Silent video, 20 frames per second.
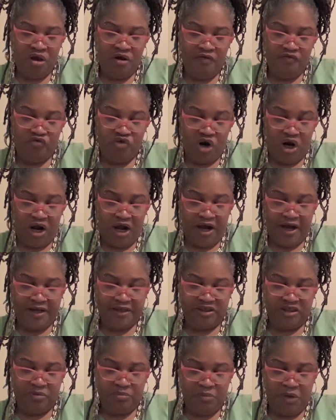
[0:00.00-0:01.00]
for
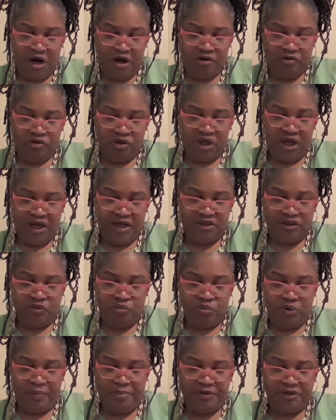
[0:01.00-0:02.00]
eyes and mouth as a
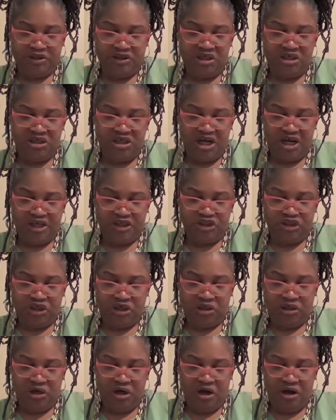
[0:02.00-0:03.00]

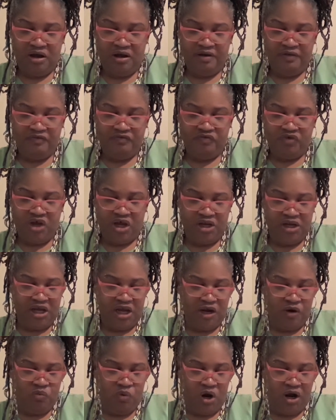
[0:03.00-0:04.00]
representation of
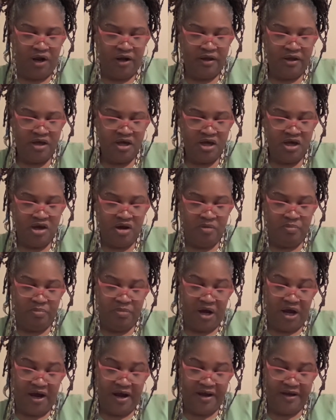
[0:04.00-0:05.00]
Elegua
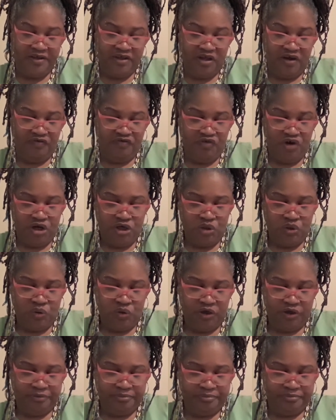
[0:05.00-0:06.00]
behind their front
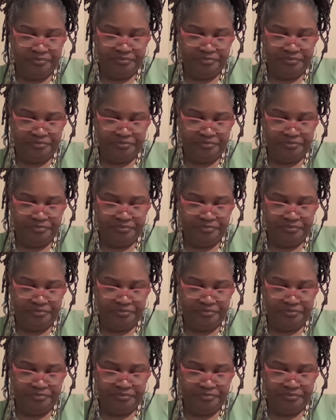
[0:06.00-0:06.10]
door.